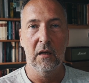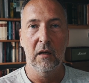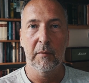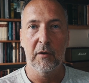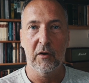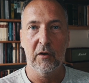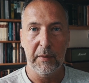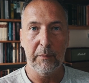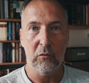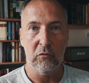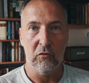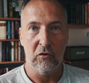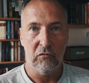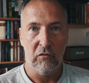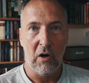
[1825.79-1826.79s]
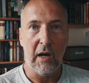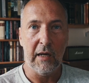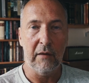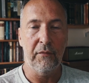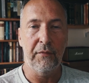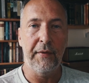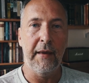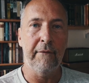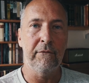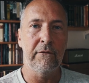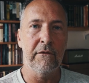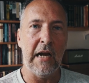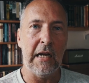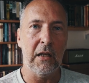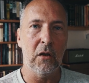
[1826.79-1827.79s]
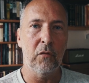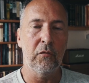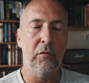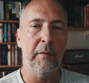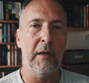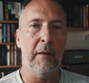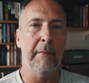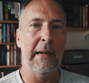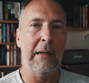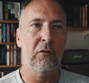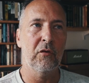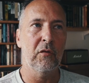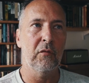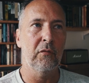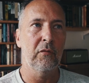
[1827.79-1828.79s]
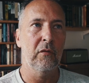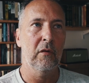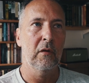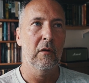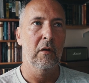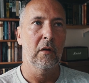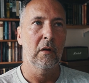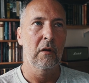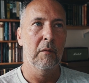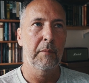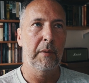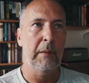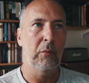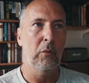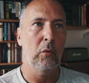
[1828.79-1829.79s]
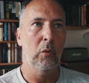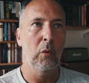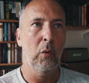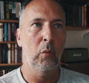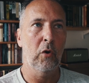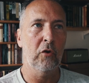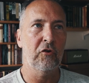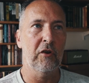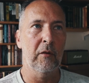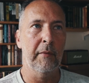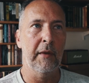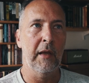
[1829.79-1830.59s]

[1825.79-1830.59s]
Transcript: because people derive their value from the amount of people who are watching them.